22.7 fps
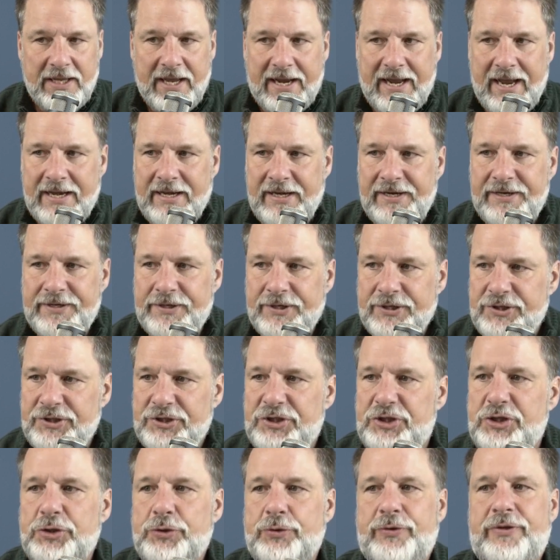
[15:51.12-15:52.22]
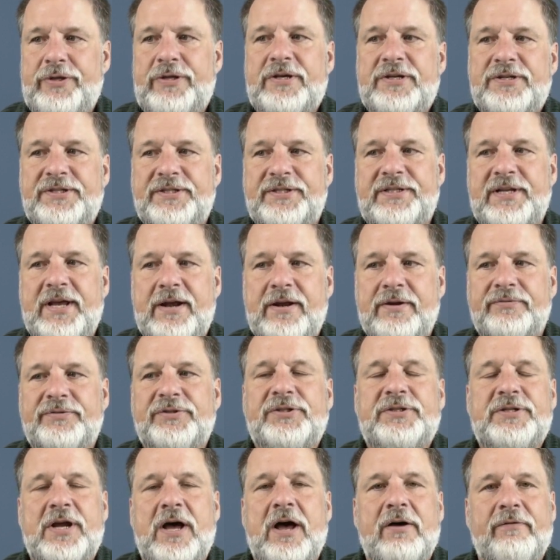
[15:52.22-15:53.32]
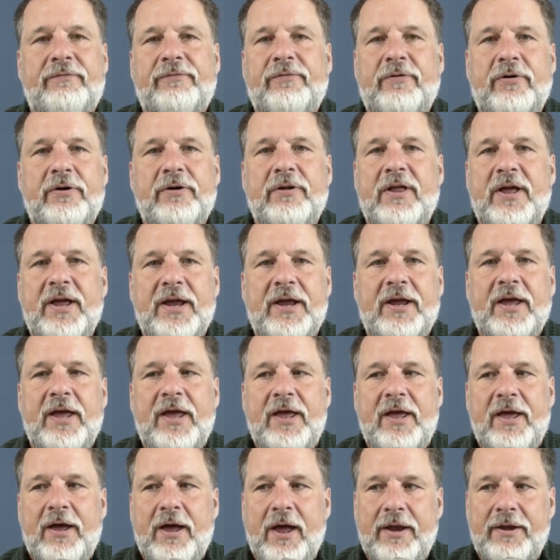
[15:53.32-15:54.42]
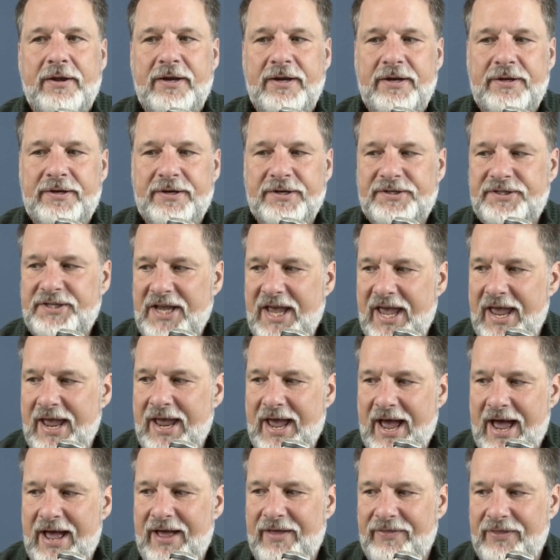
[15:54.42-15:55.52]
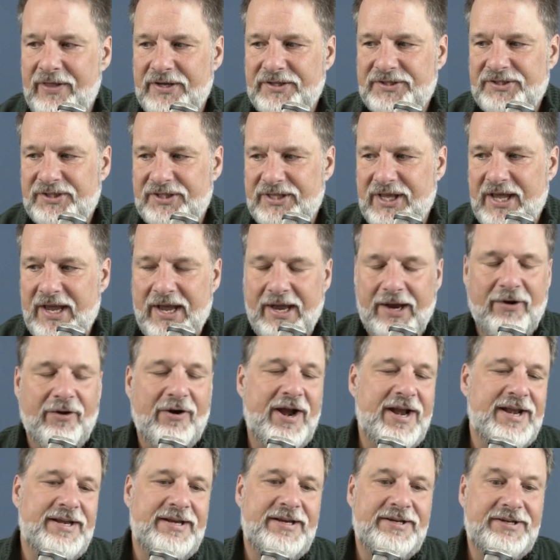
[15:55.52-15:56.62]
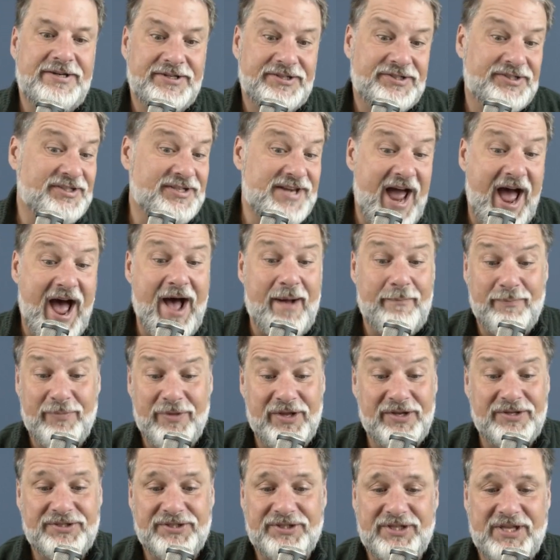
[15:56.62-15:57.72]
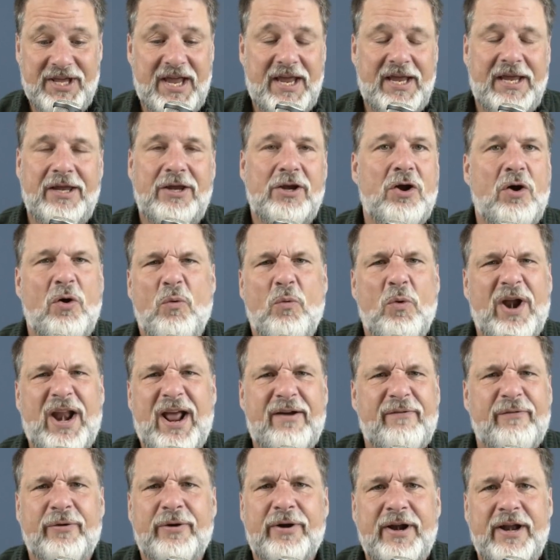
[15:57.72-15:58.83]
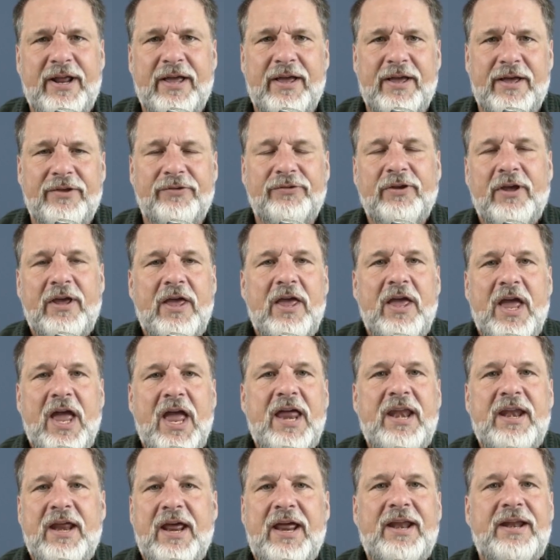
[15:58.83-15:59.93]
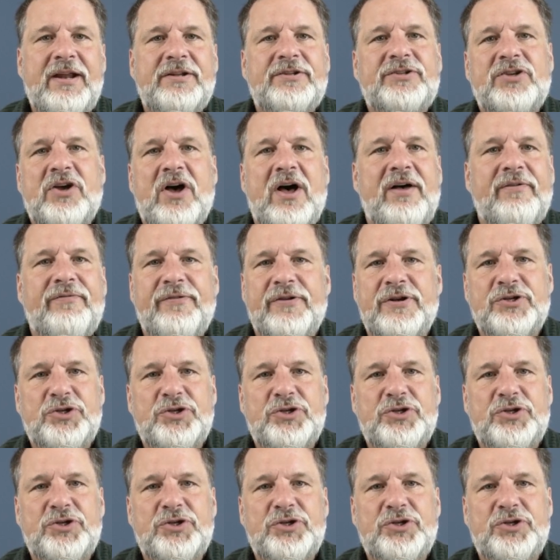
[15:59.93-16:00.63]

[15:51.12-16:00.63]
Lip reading: I need to do this set of stuff, or like I need to take on this thing, or I need to stop this thing, you know, whatever it is. And it's often